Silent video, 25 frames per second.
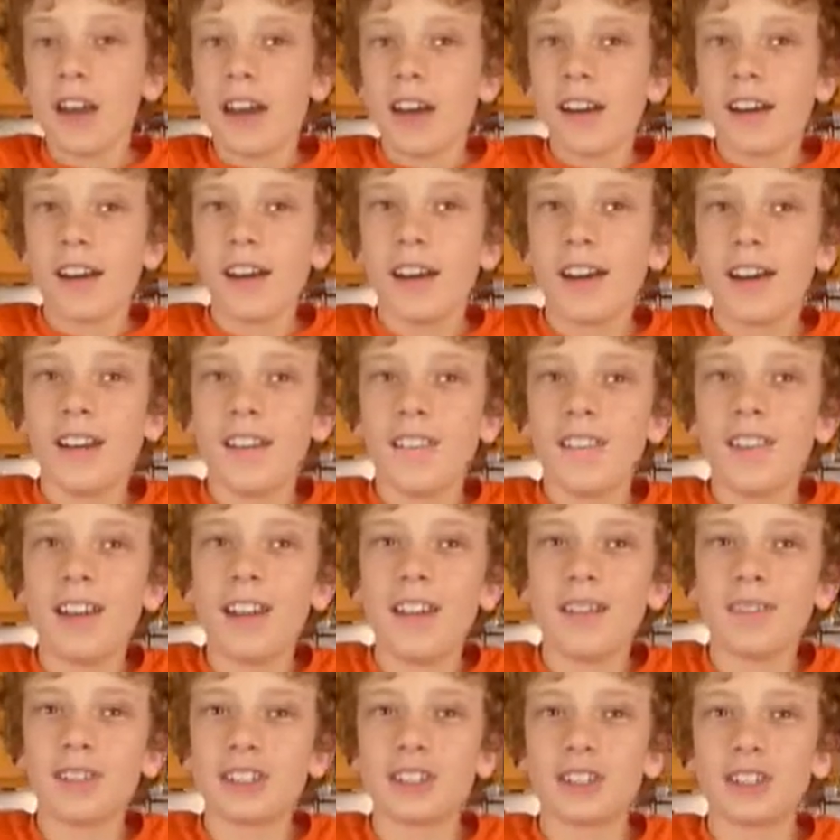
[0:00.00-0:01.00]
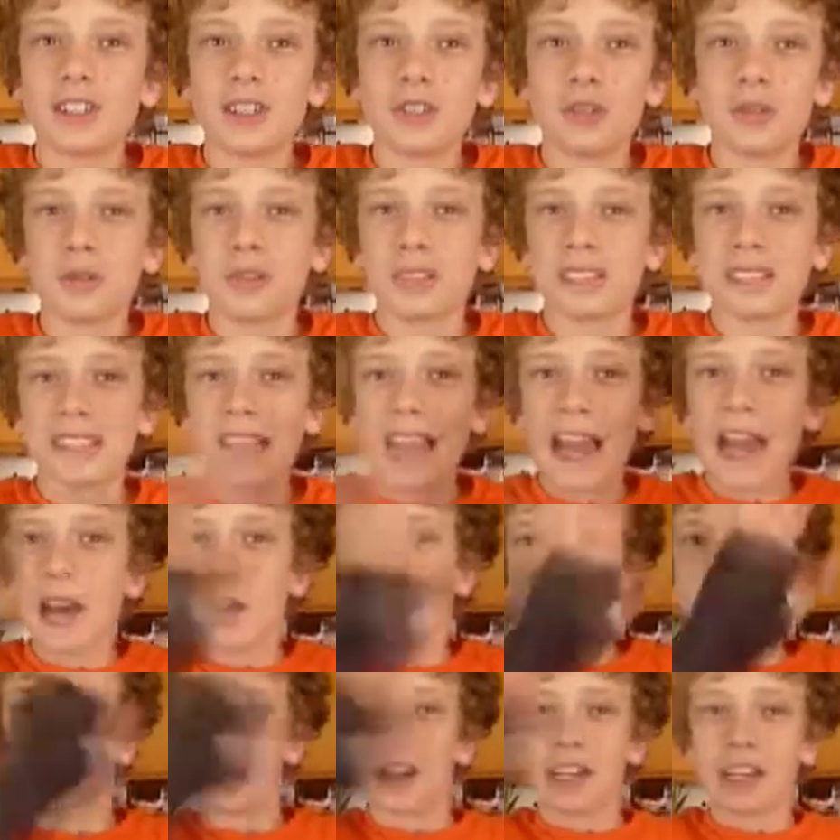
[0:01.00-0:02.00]
Um, I'm just too
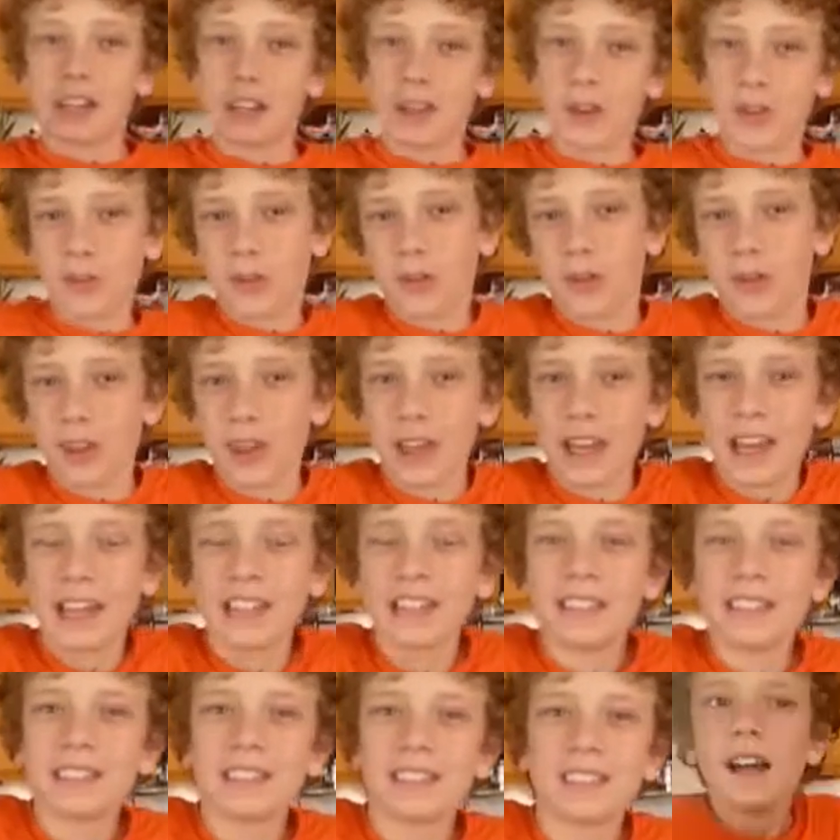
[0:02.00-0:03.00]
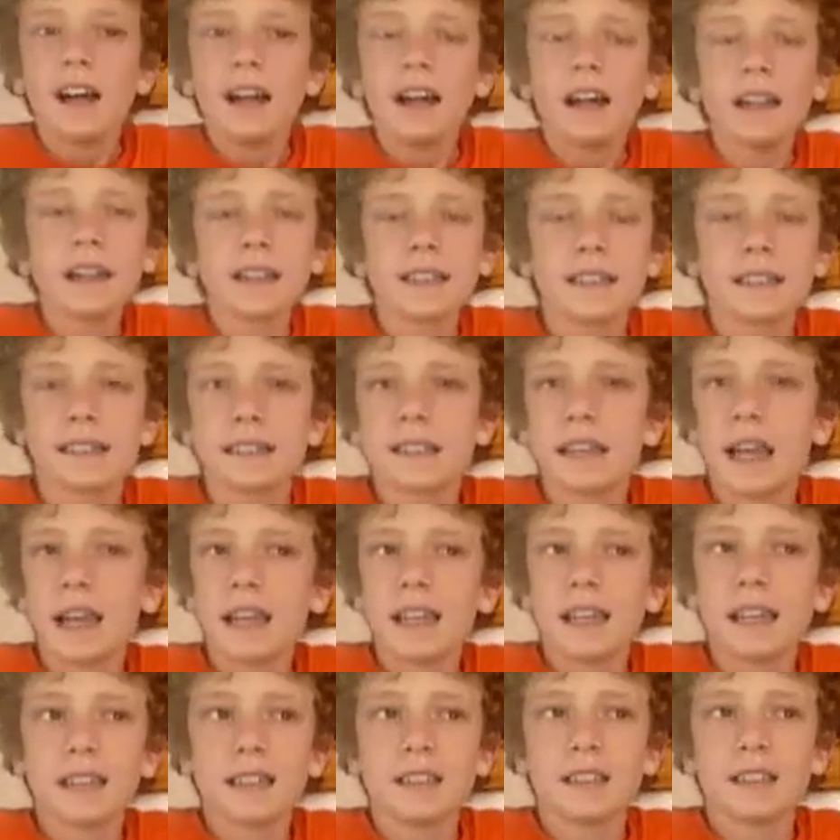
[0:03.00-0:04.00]
scatterbrained for that. I like
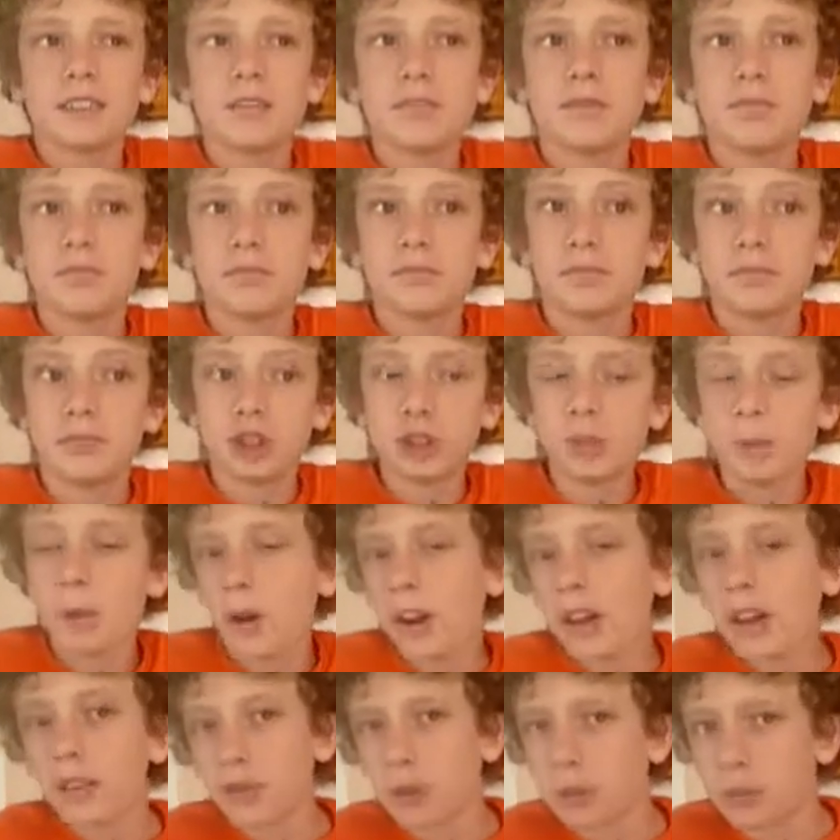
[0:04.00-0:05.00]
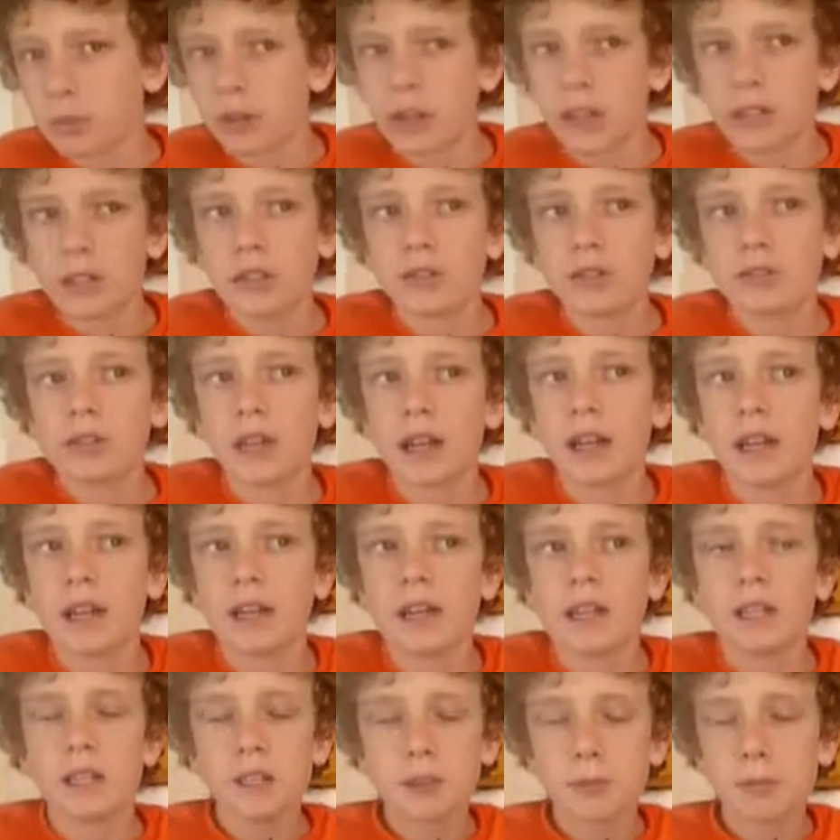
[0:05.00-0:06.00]
science, just about every branch of
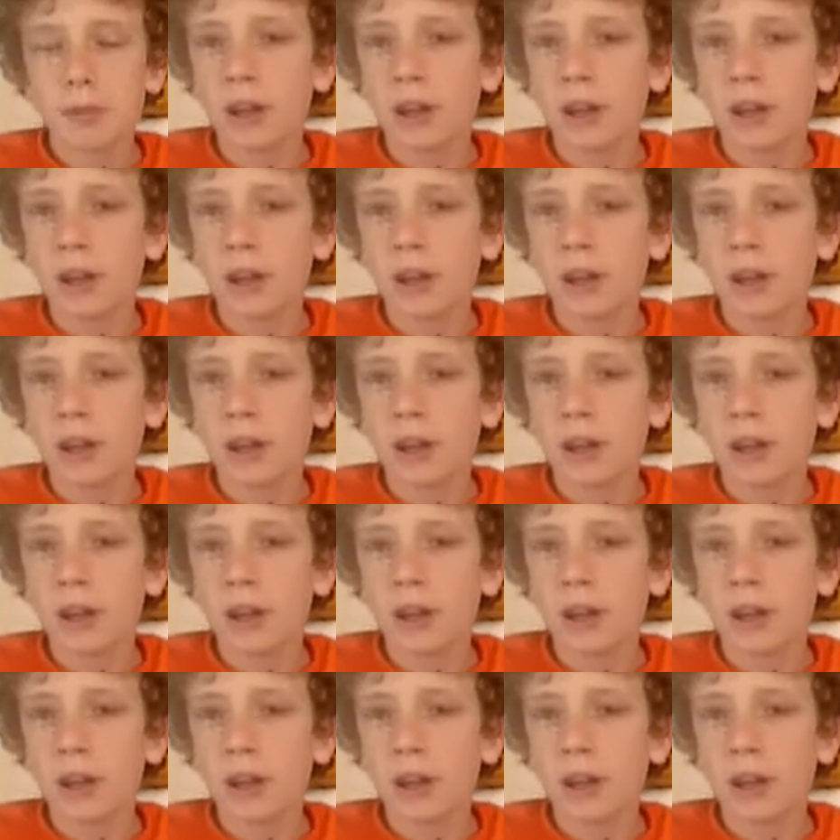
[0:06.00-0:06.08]
science.